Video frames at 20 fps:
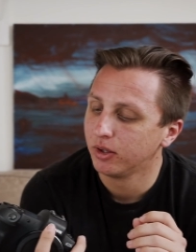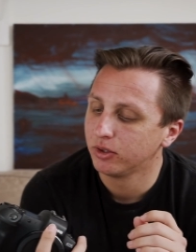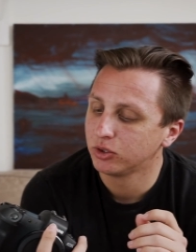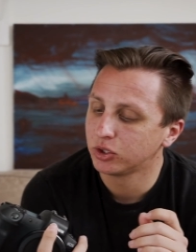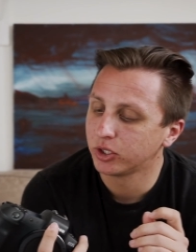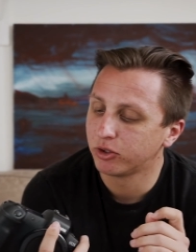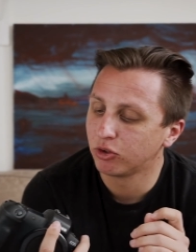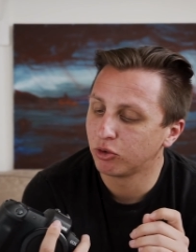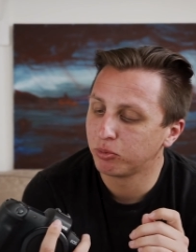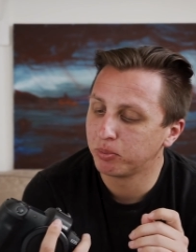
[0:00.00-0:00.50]

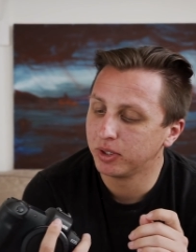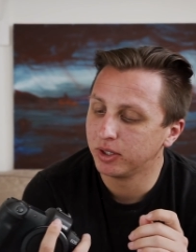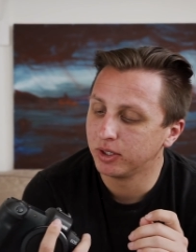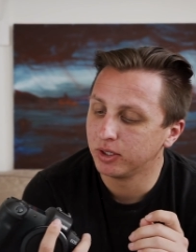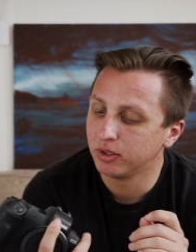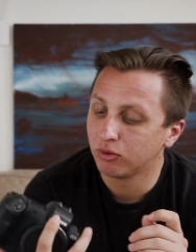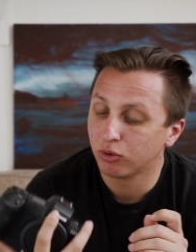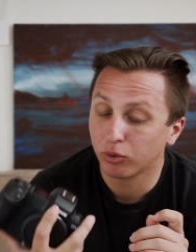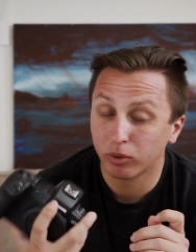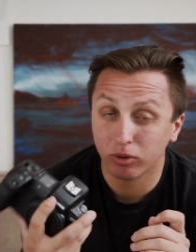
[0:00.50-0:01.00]
shutter
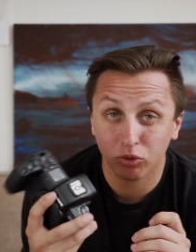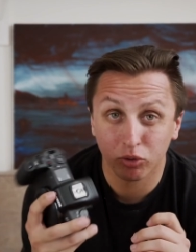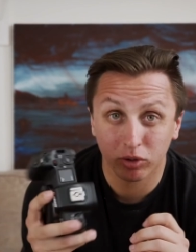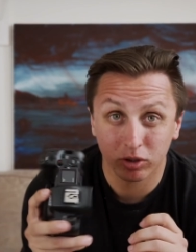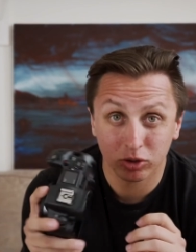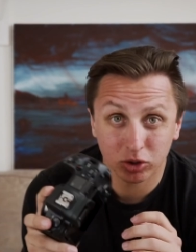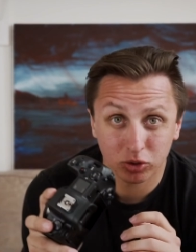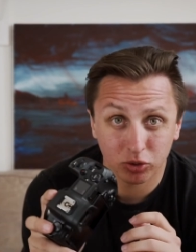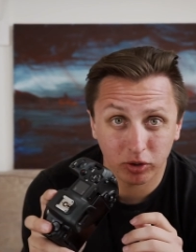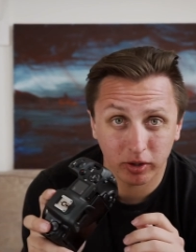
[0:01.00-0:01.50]
speed, so on and so
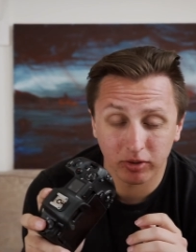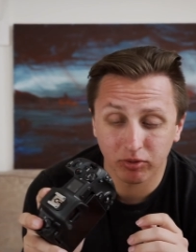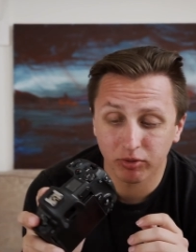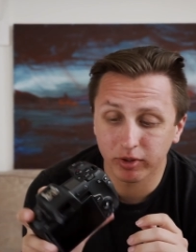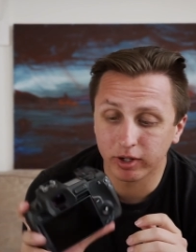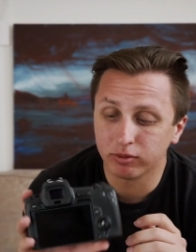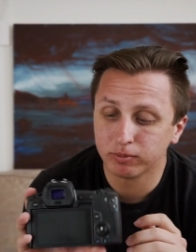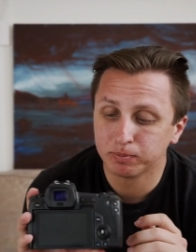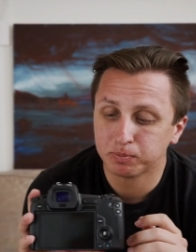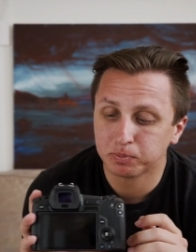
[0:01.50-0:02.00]
on, it shows all that
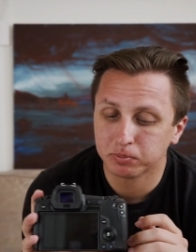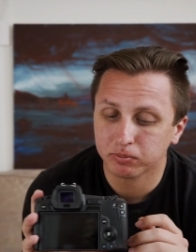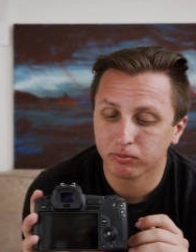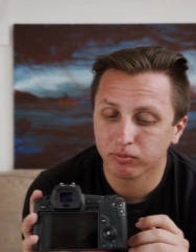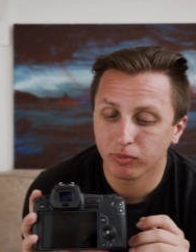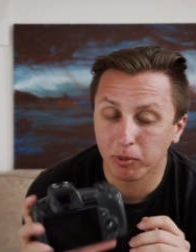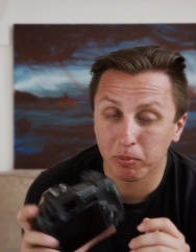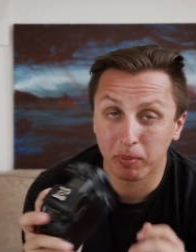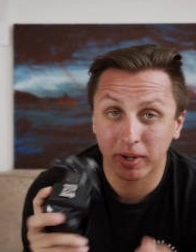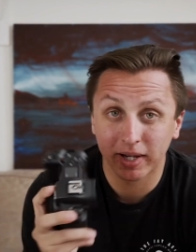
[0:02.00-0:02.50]
stuff
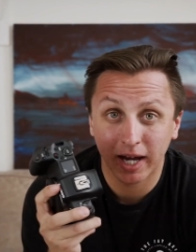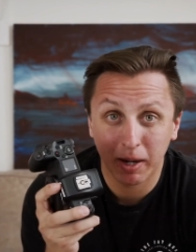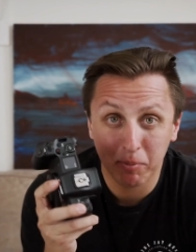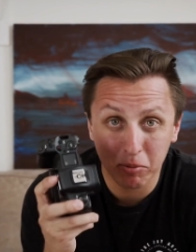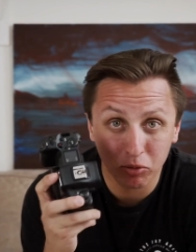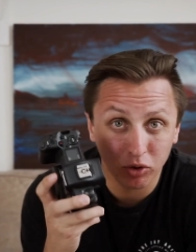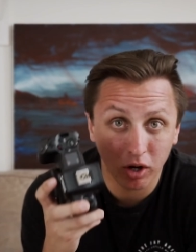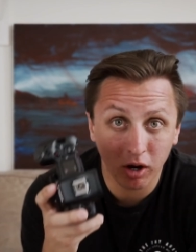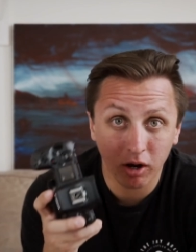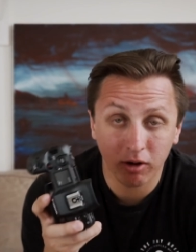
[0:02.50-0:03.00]
my
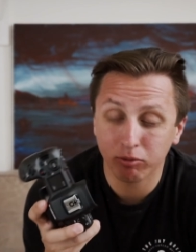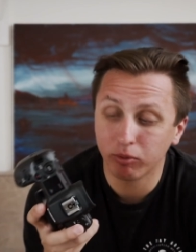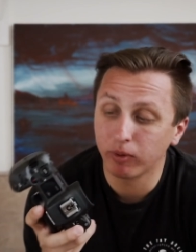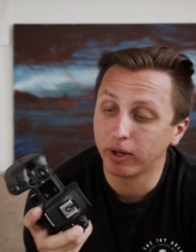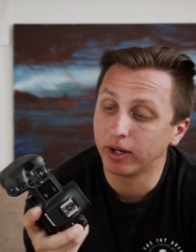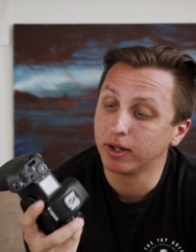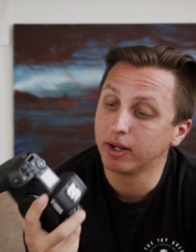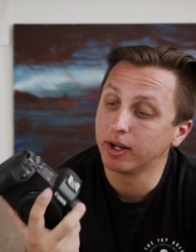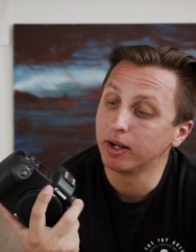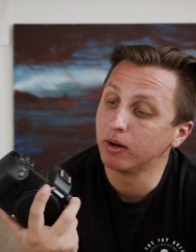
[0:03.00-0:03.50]
camera's off
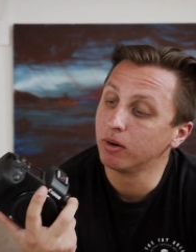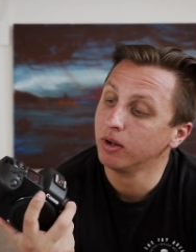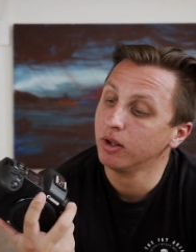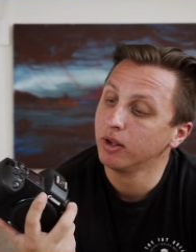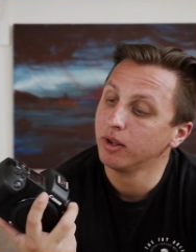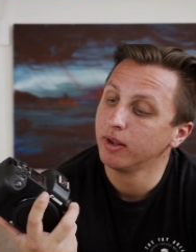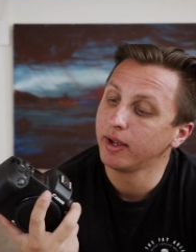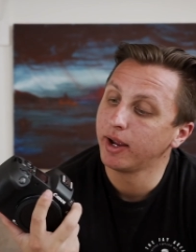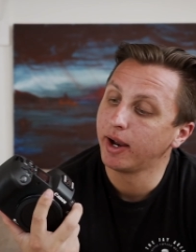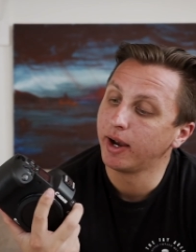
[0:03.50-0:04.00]
right now
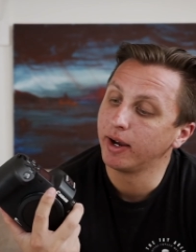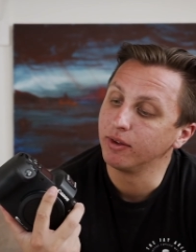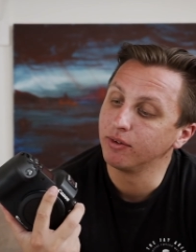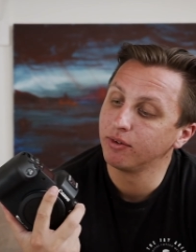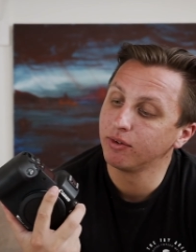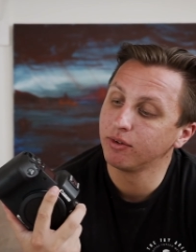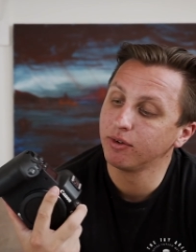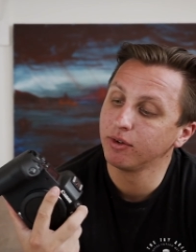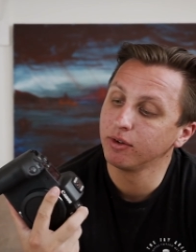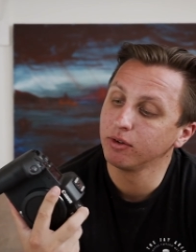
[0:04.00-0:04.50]
and
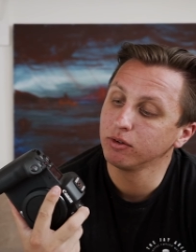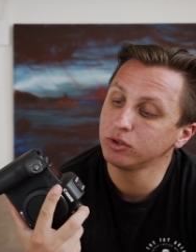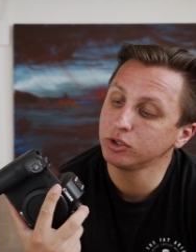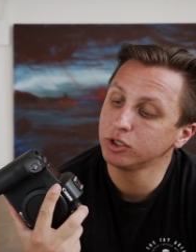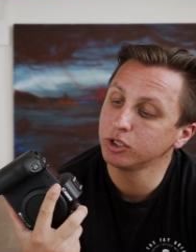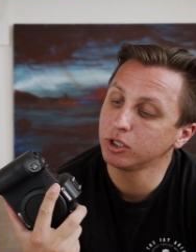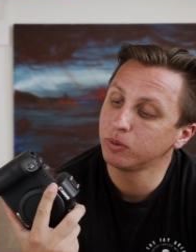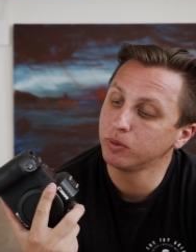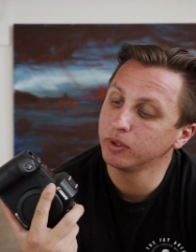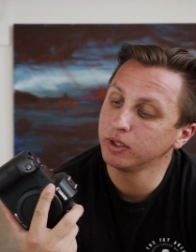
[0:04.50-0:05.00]
it's still
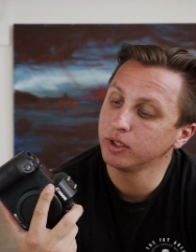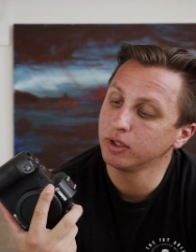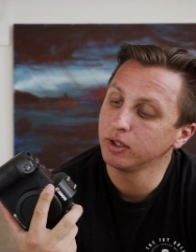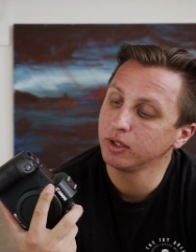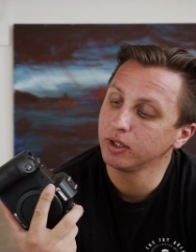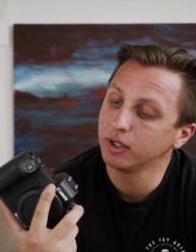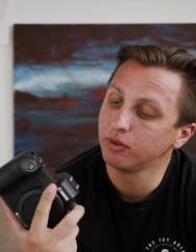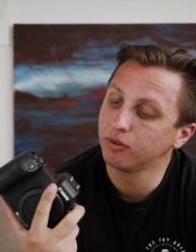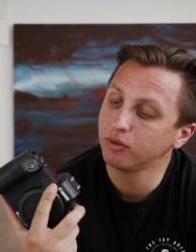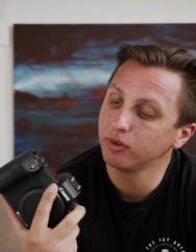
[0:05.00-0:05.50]

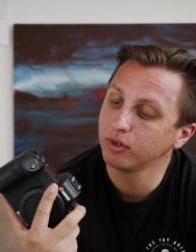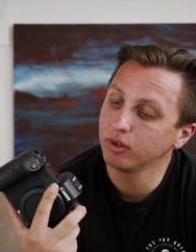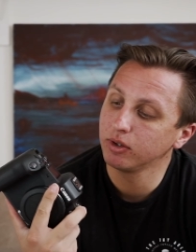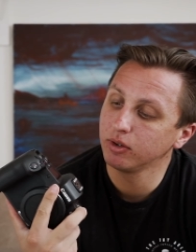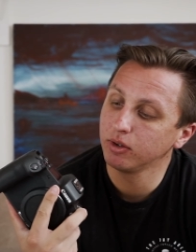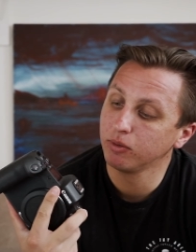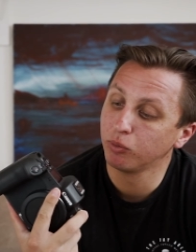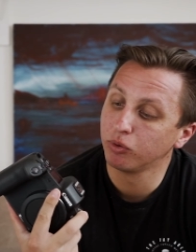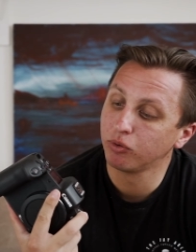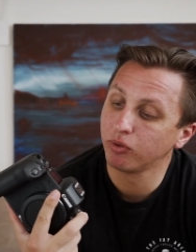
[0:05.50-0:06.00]
showing it
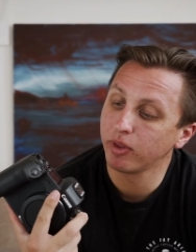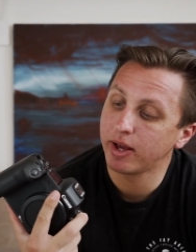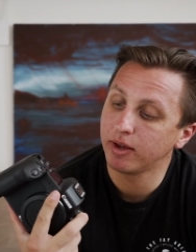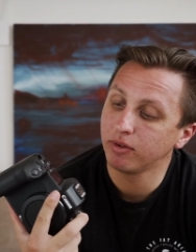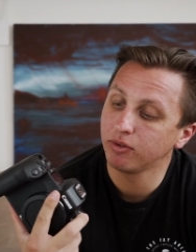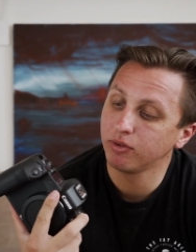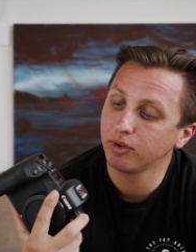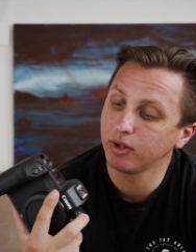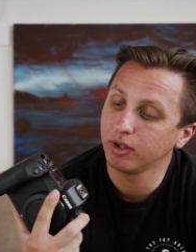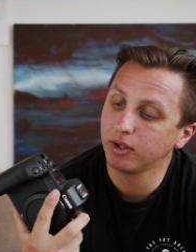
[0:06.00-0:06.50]
was
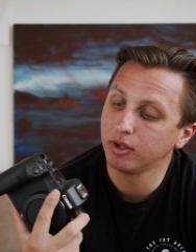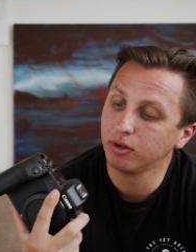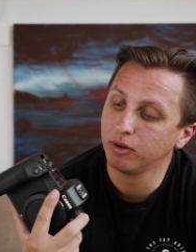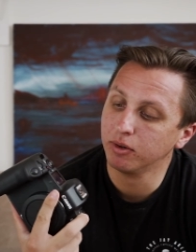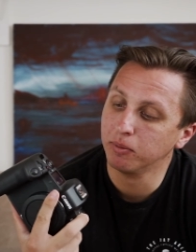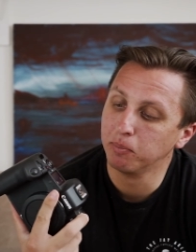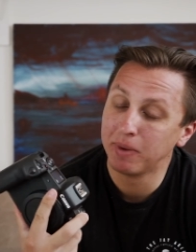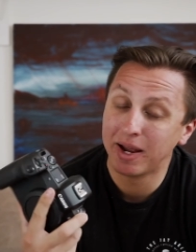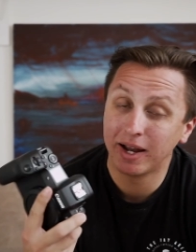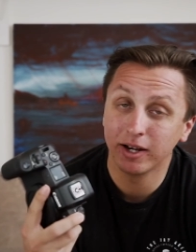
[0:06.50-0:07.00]
last
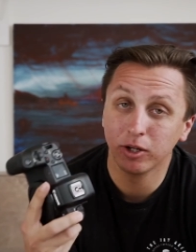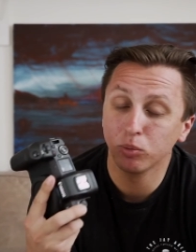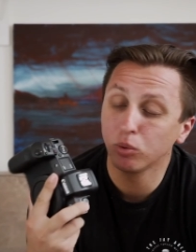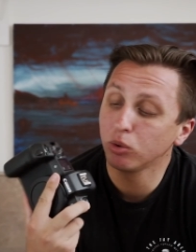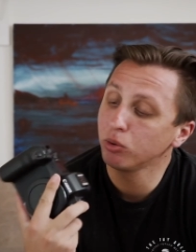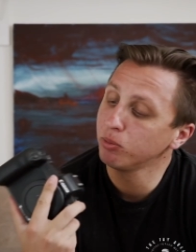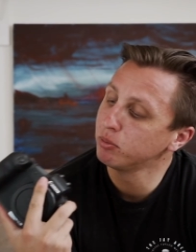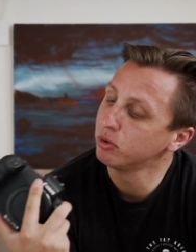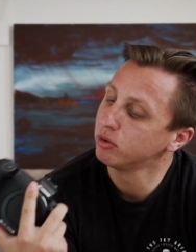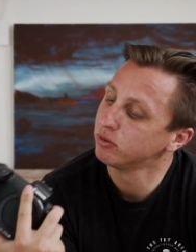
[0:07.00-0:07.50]
in
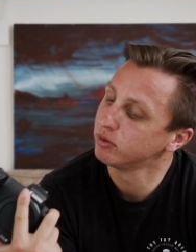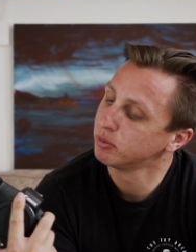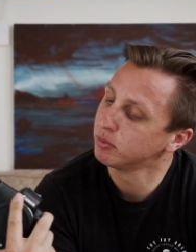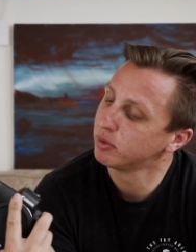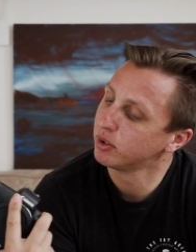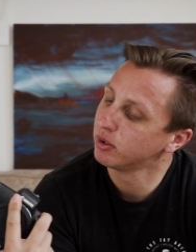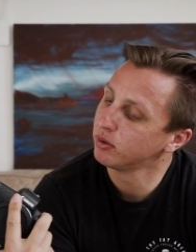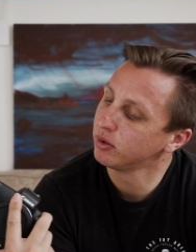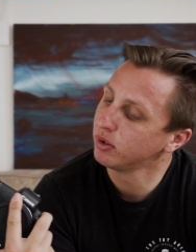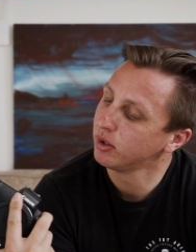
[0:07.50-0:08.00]
manual movie
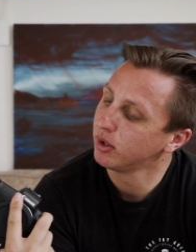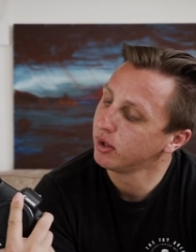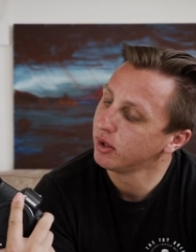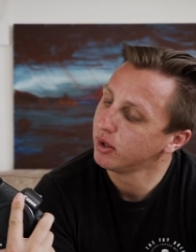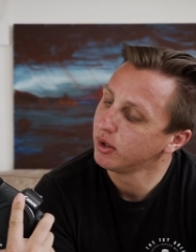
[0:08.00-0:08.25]
mode